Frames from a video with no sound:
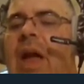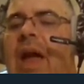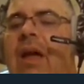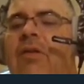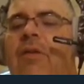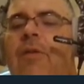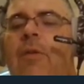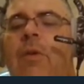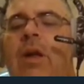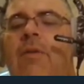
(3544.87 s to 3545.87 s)
ask
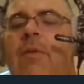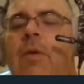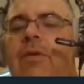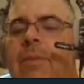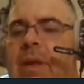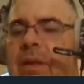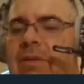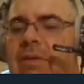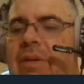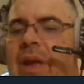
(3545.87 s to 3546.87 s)
for
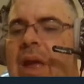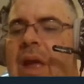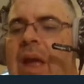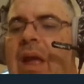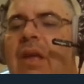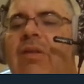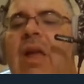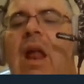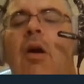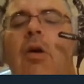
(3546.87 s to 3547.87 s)
reinforcements. He
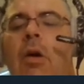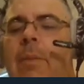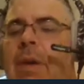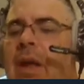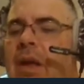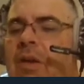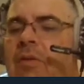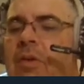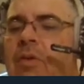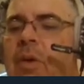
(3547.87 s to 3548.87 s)
said our army
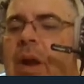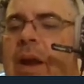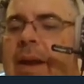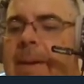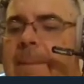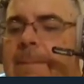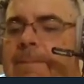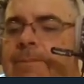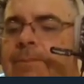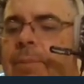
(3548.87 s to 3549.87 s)
is retreating.
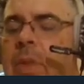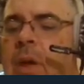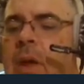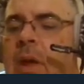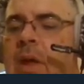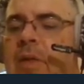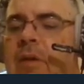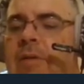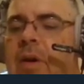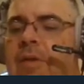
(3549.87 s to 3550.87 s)

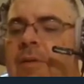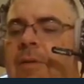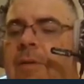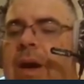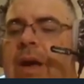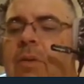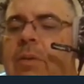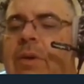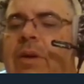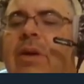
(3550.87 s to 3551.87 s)
Their father frowned,
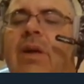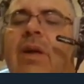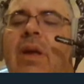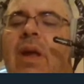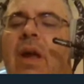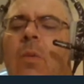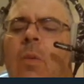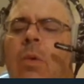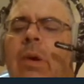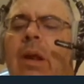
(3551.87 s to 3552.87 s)
and
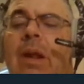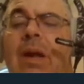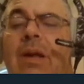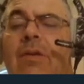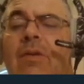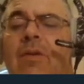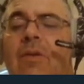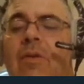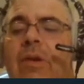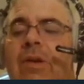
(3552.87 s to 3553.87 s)
worry lines
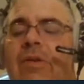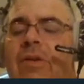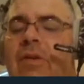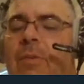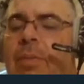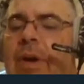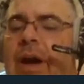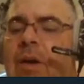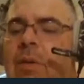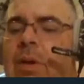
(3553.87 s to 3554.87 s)
creased his
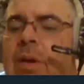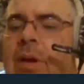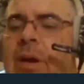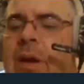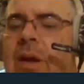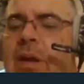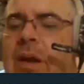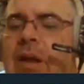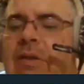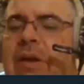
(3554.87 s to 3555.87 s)
brow. Did
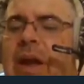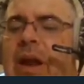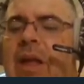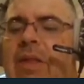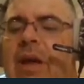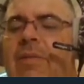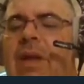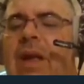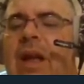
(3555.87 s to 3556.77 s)
he say anything of